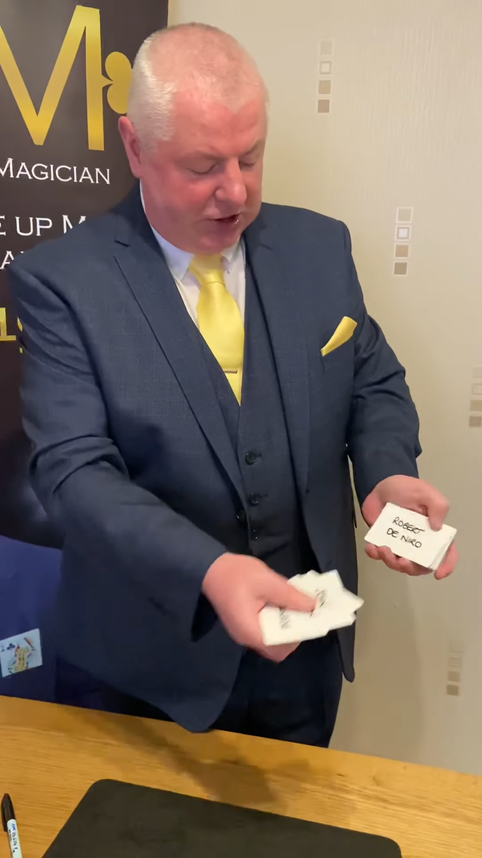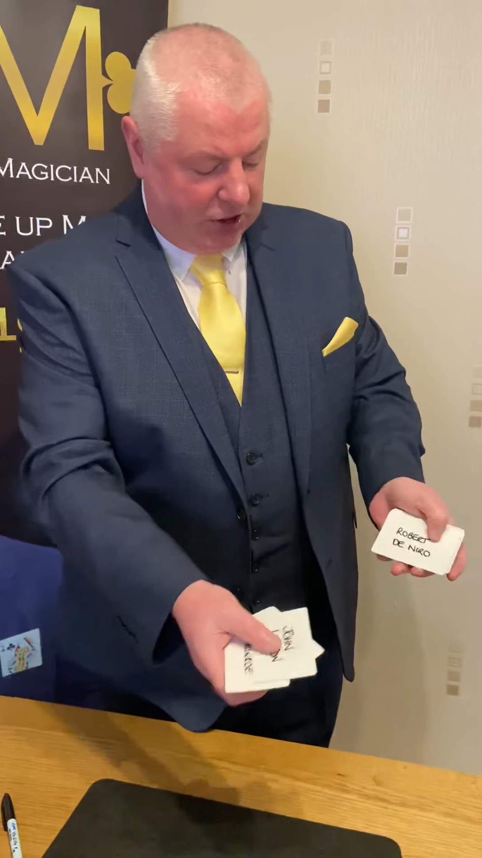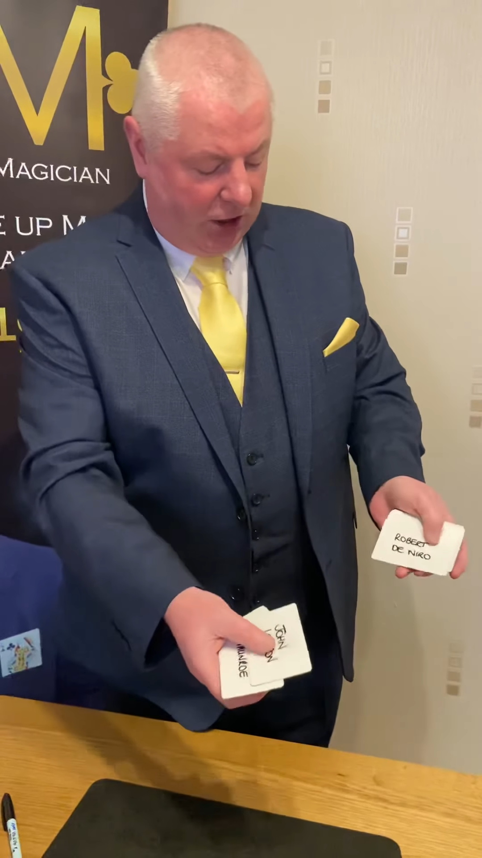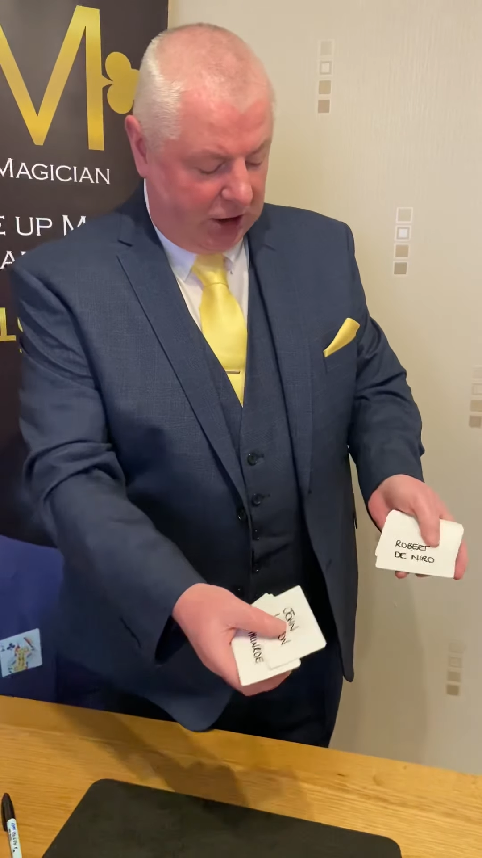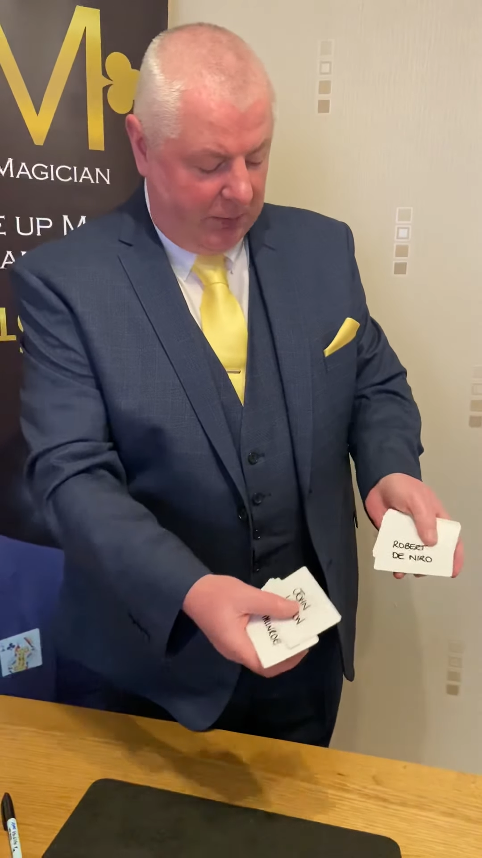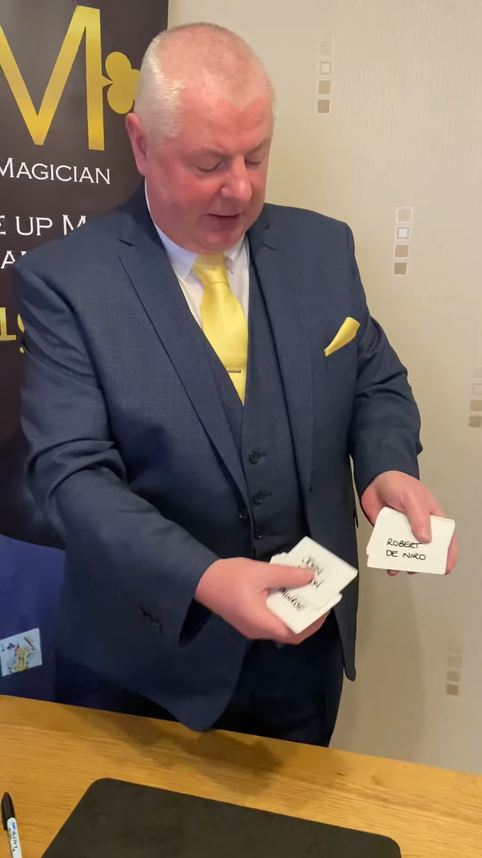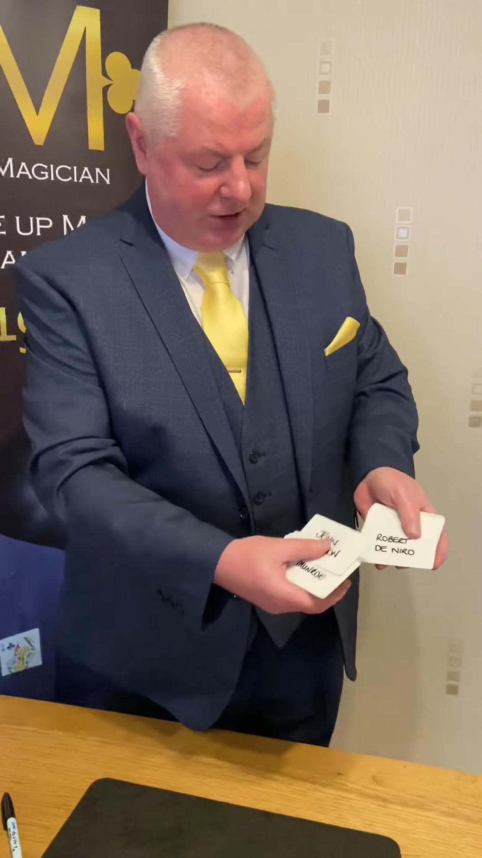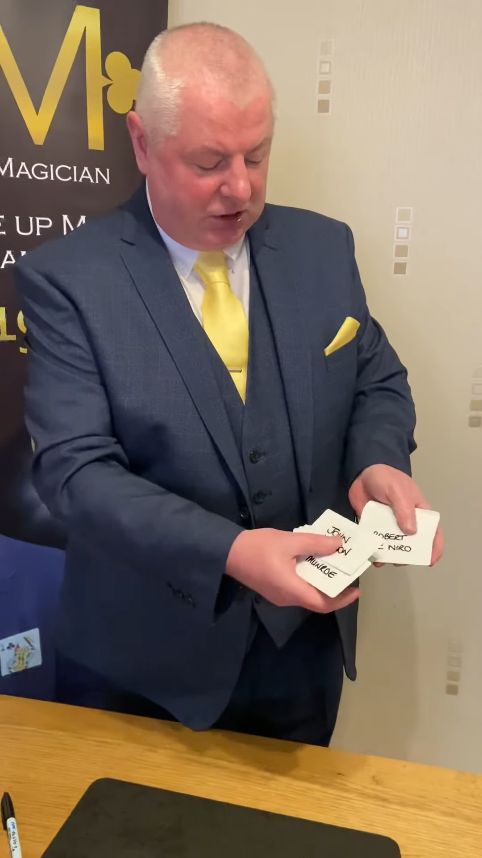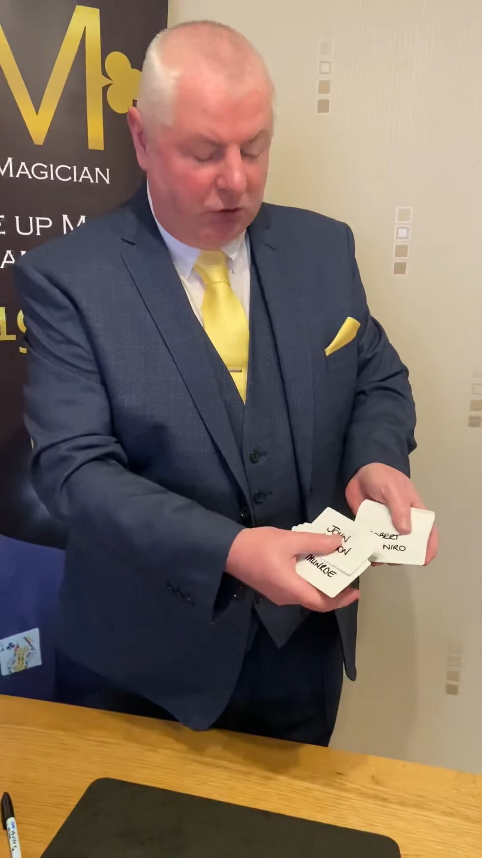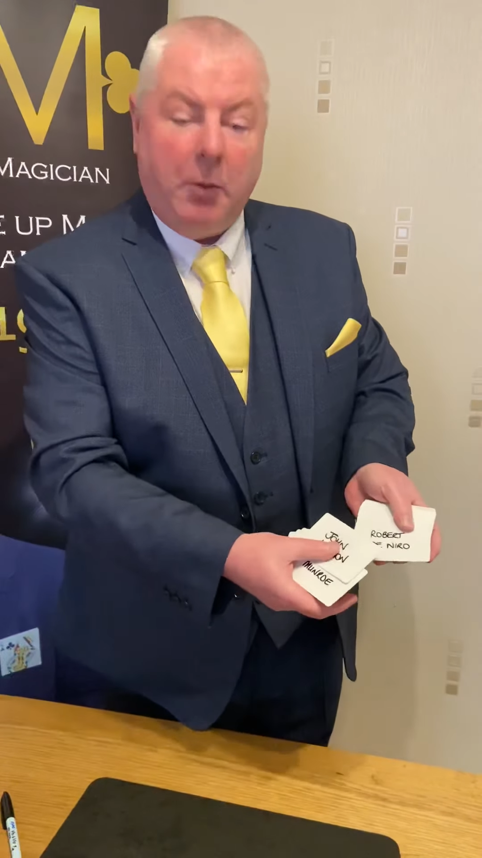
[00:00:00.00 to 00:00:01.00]
Scarlett
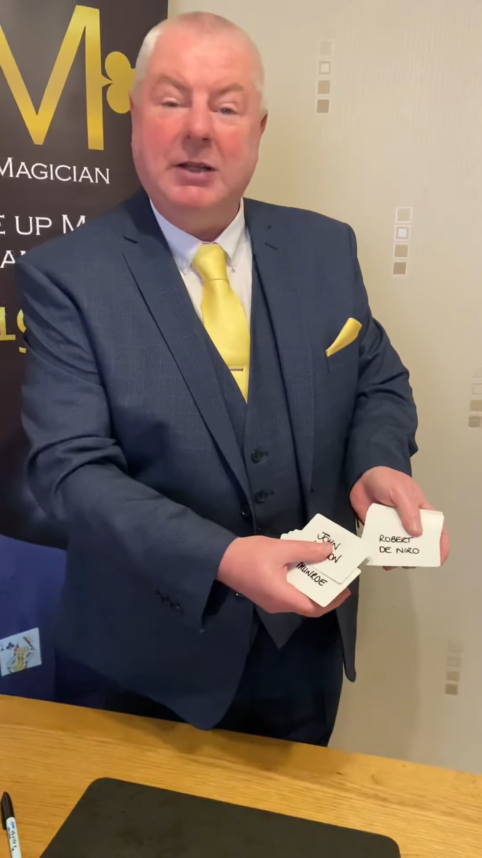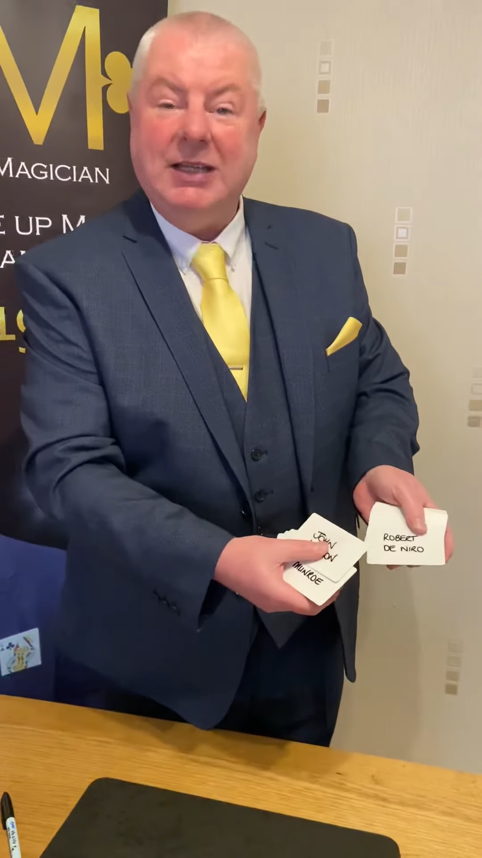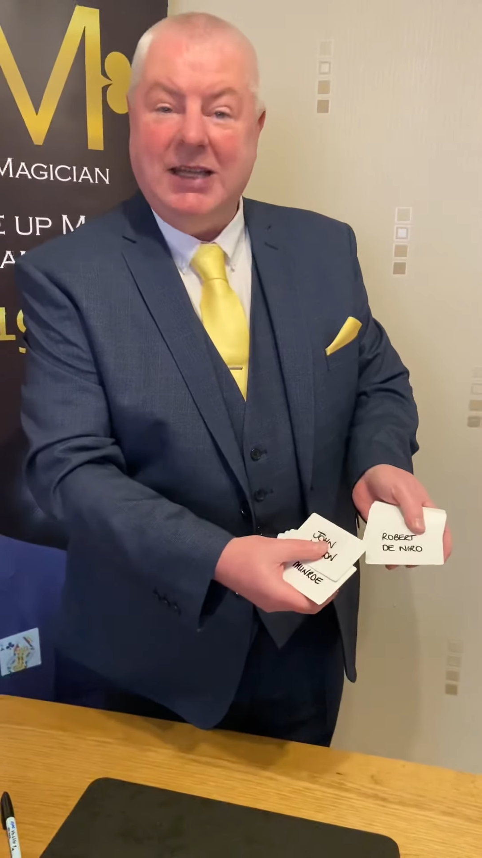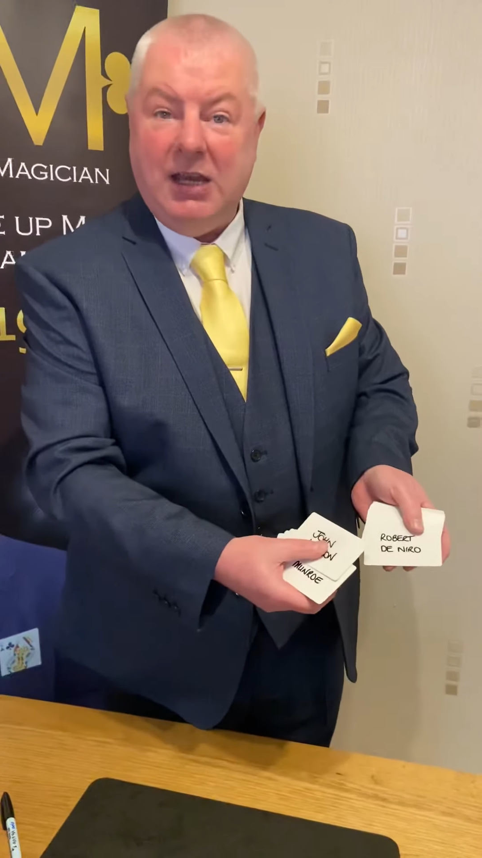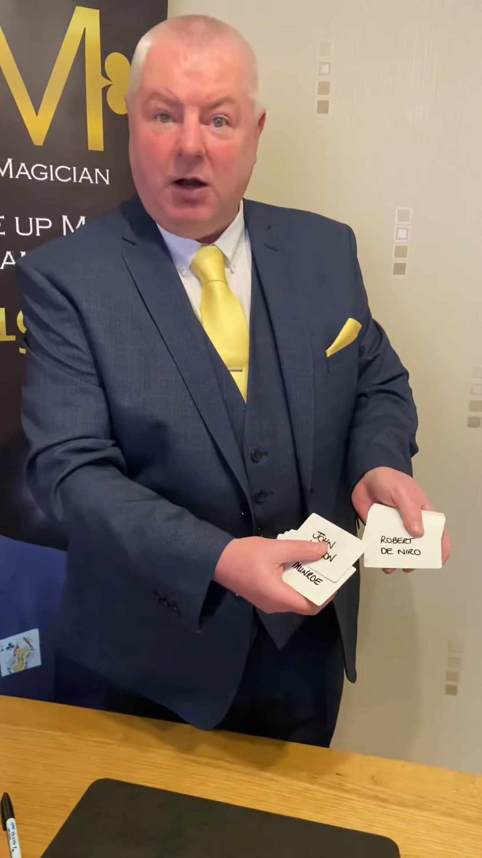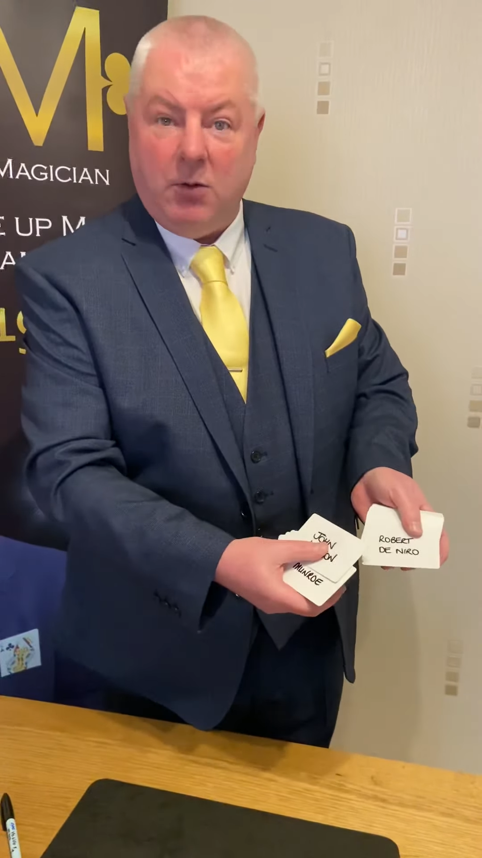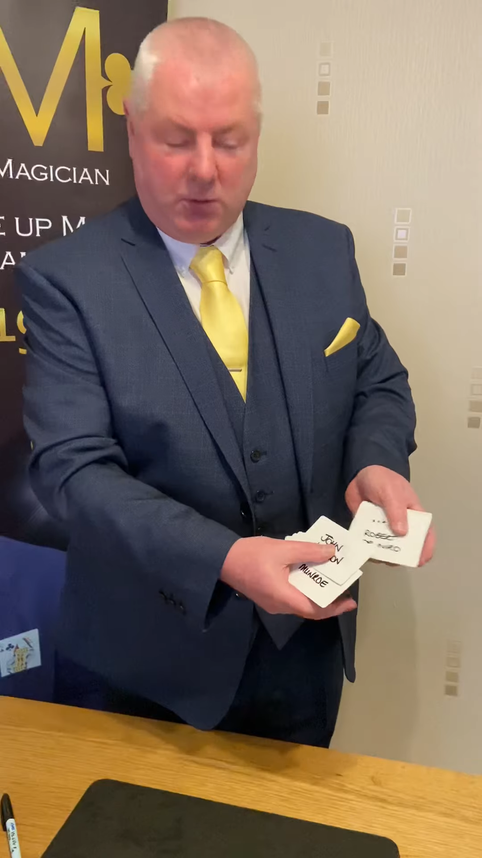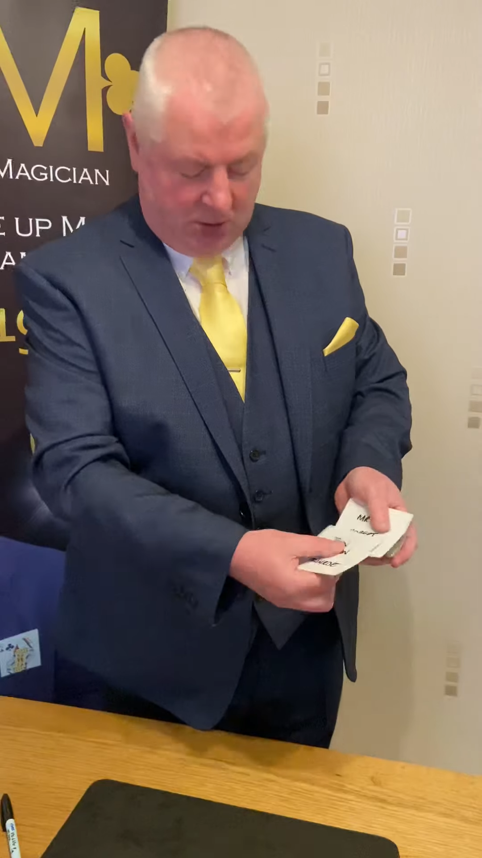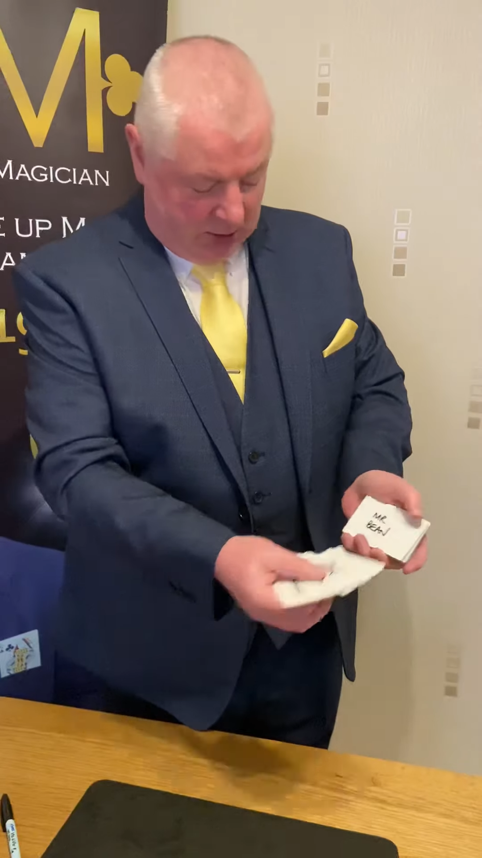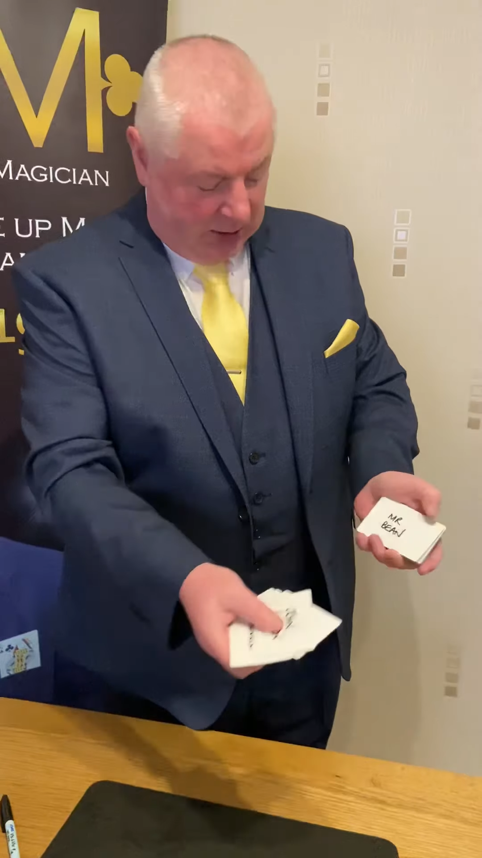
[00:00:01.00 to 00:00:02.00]
Johansson, Robert De Niro.